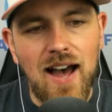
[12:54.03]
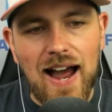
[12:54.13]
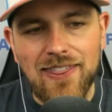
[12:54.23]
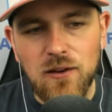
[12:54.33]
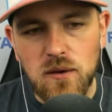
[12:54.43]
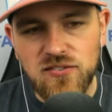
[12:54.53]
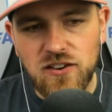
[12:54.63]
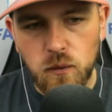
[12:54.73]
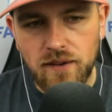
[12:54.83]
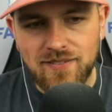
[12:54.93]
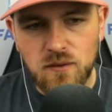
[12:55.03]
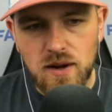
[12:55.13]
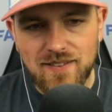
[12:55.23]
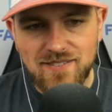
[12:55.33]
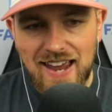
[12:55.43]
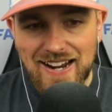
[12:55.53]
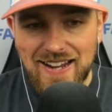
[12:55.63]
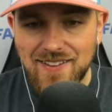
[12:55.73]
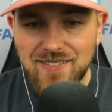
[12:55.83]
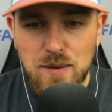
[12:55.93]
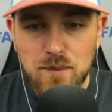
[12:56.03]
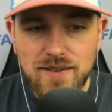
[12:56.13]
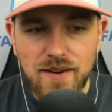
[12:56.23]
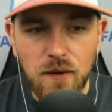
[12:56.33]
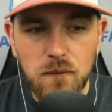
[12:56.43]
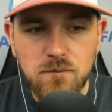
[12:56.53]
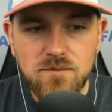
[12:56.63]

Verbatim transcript: I think we've seen recently we can stack against him still,